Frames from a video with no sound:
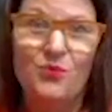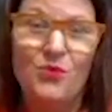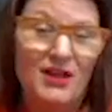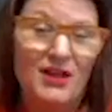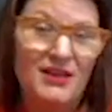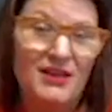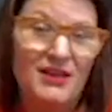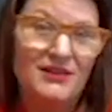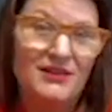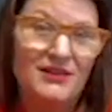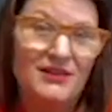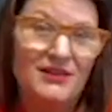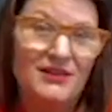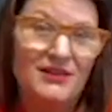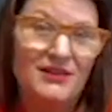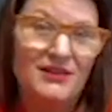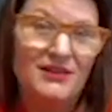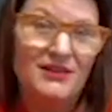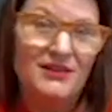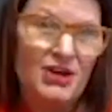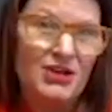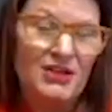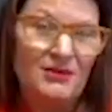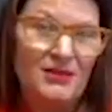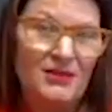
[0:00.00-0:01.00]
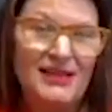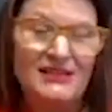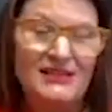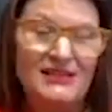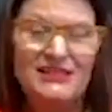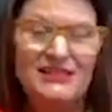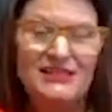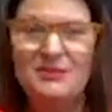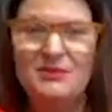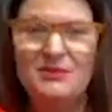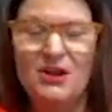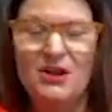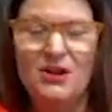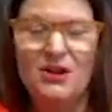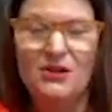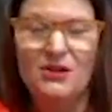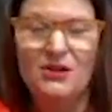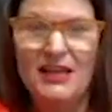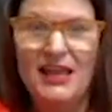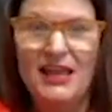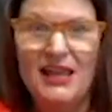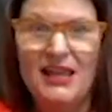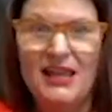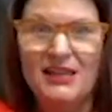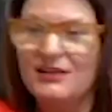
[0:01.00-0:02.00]
one jug that lasted me all
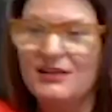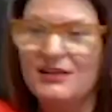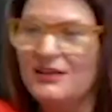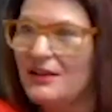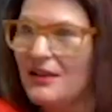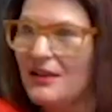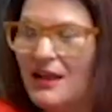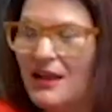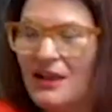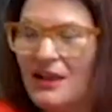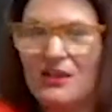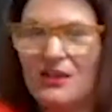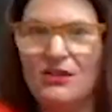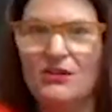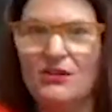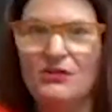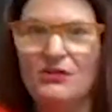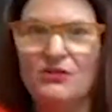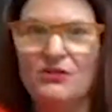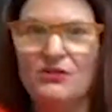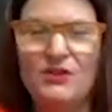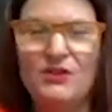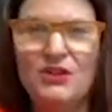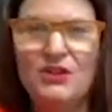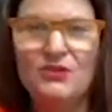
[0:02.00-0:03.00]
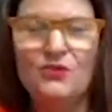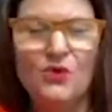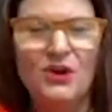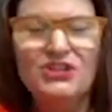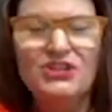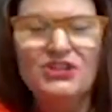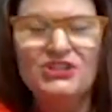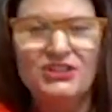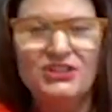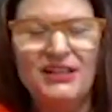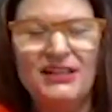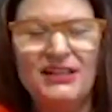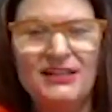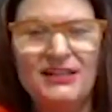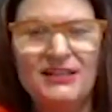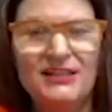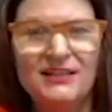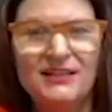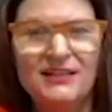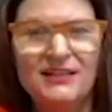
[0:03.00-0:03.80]
day, and you didn't question it.